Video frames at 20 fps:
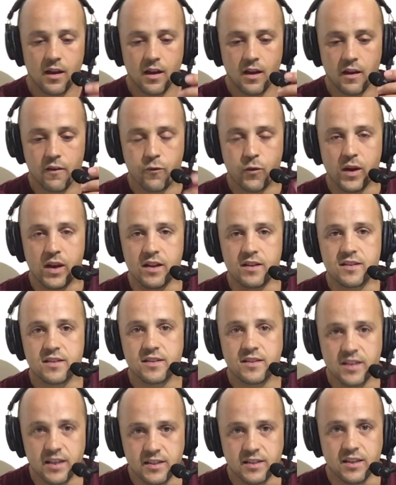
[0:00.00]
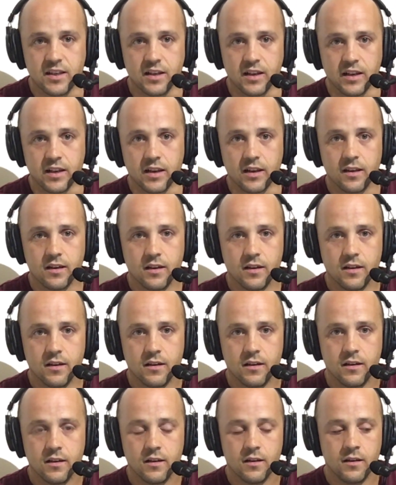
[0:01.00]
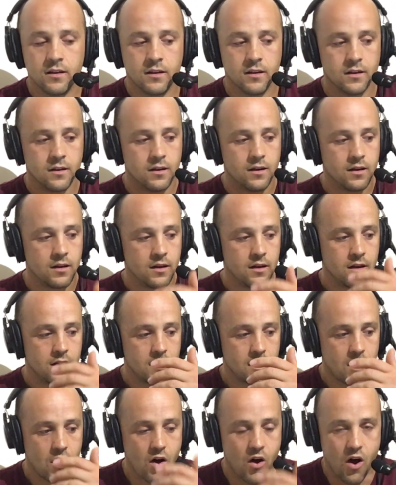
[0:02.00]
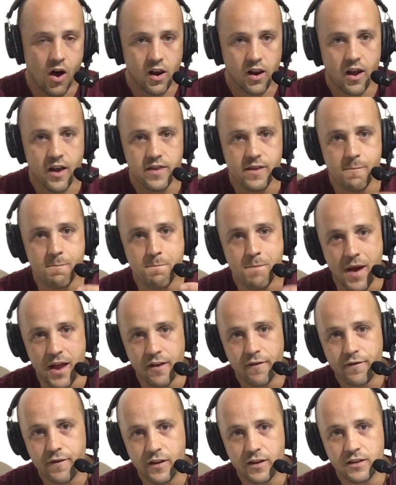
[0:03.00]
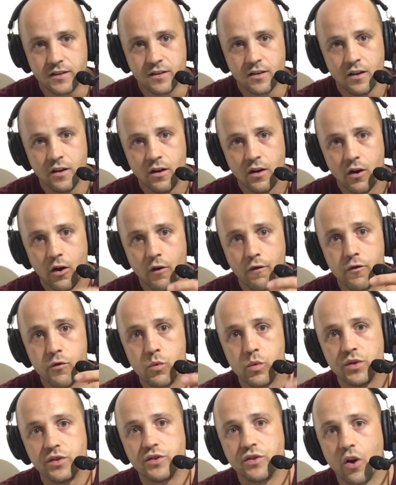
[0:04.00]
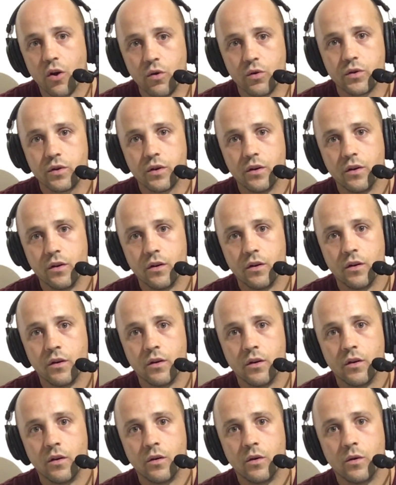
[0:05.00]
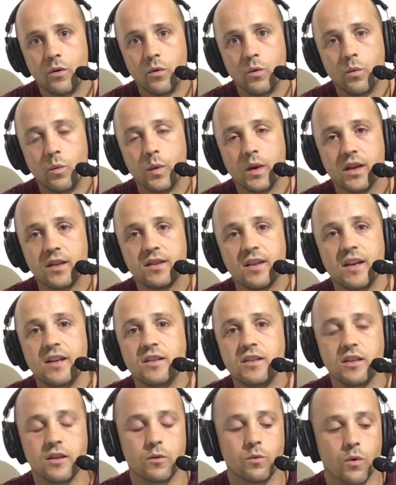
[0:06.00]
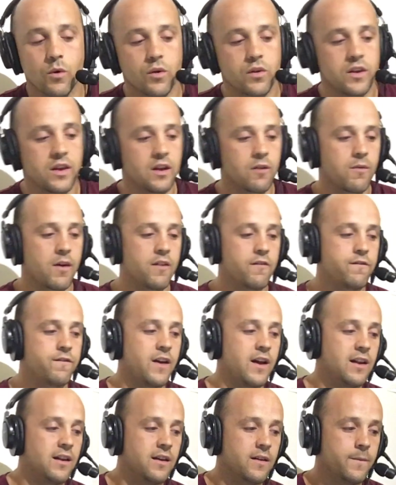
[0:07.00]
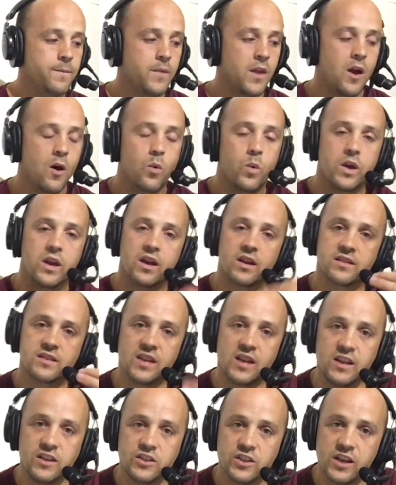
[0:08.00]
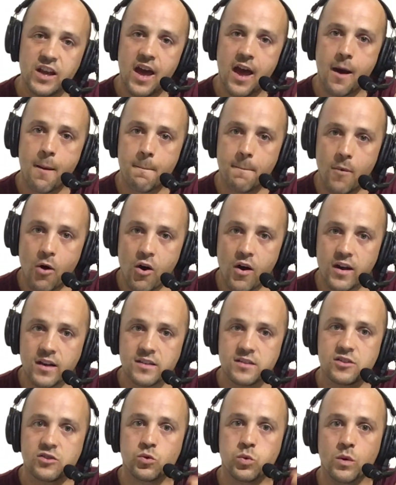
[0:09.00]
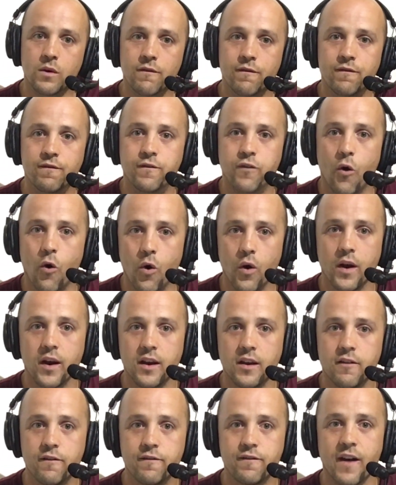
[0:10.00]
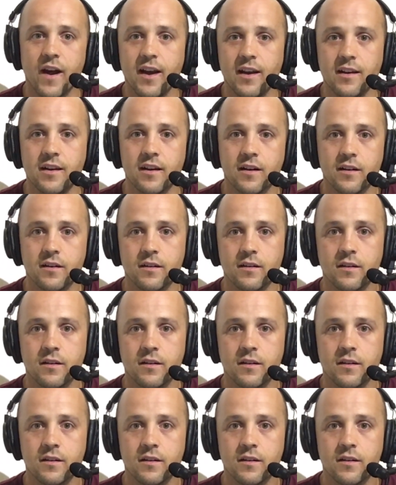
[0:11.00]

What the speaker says: If we consistently highlight the benefits of the result, we are teaching the wrong thing around failure. We are teaching our minds to avoid failure,